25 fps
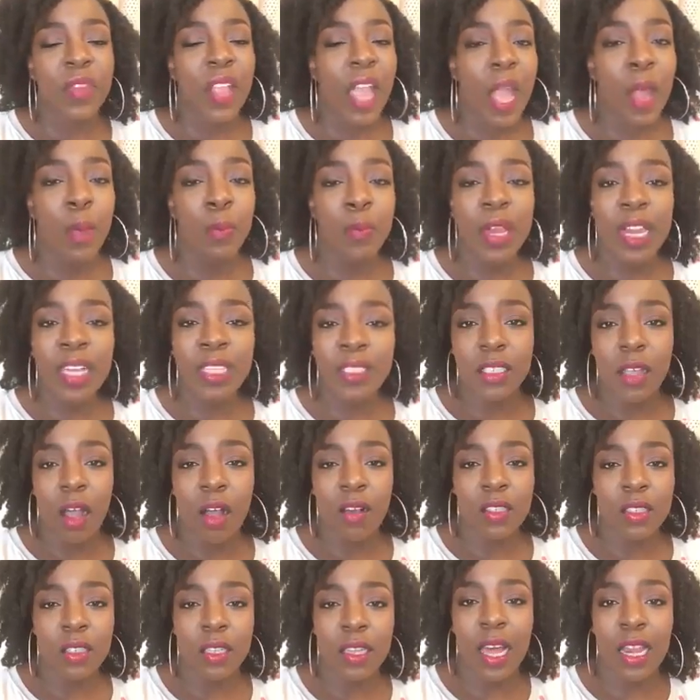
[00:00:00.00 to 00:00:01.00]
And Mia
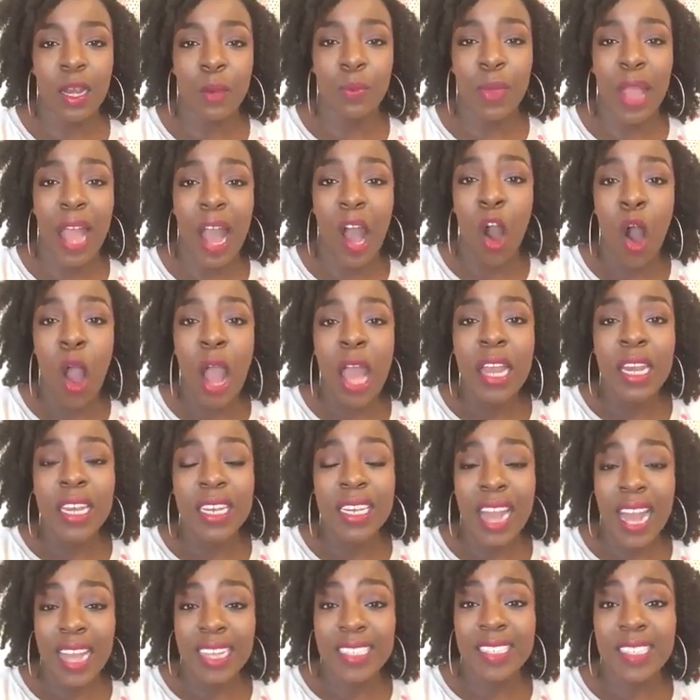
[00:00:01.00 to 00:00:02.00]
talks a lot about
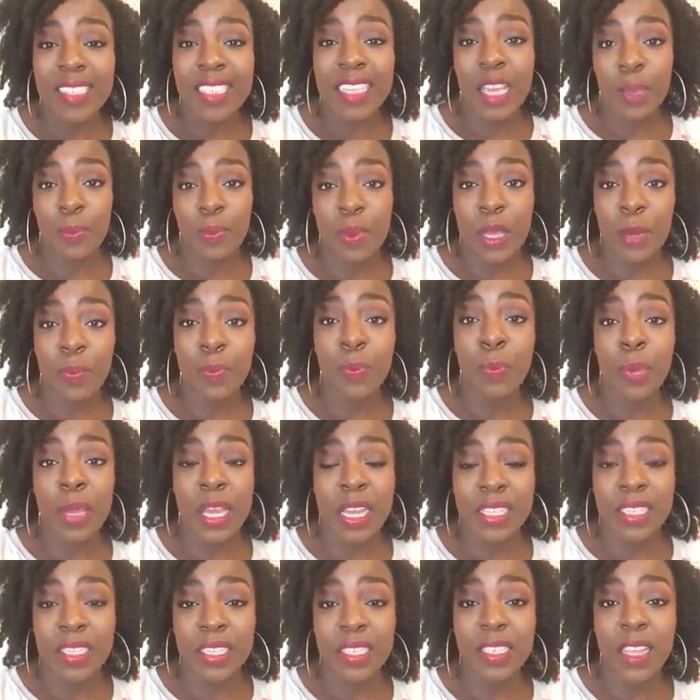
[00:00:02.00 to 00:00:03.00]
not skipping
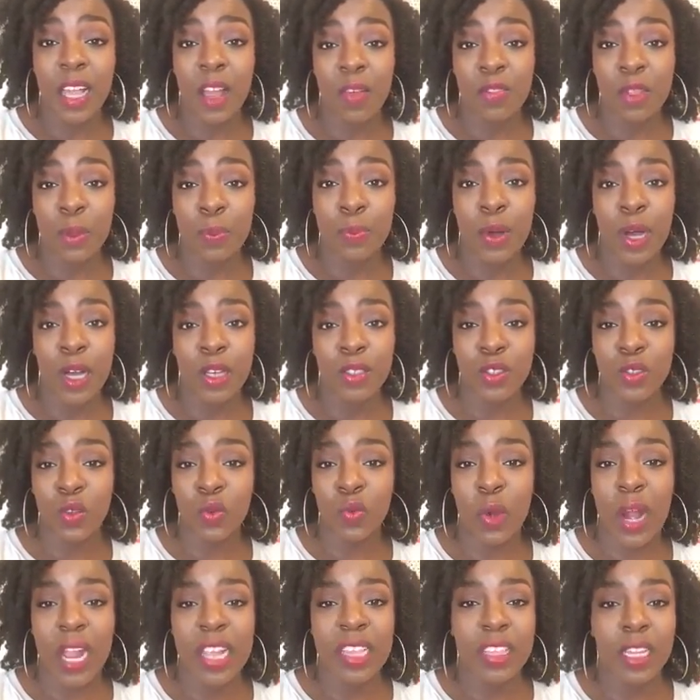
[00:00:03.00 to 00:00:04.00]
pieces of the puzzle,
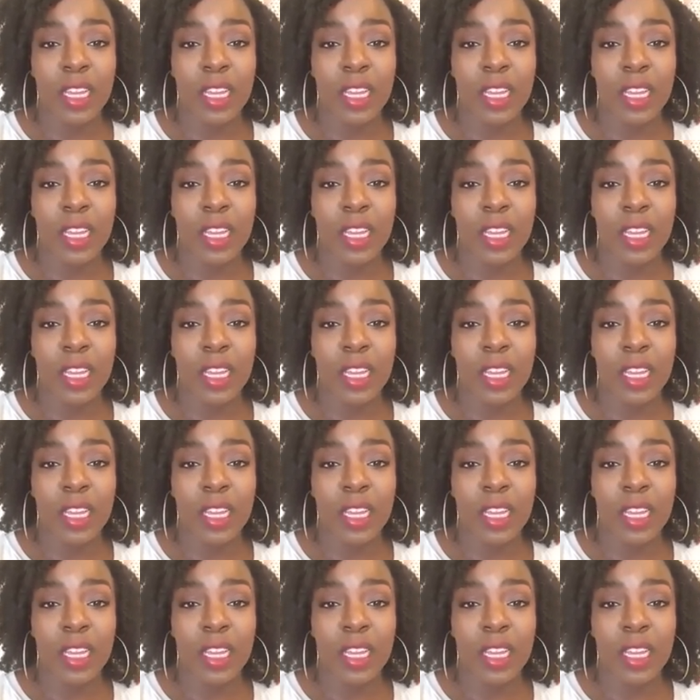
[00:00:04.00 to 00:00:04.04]
right?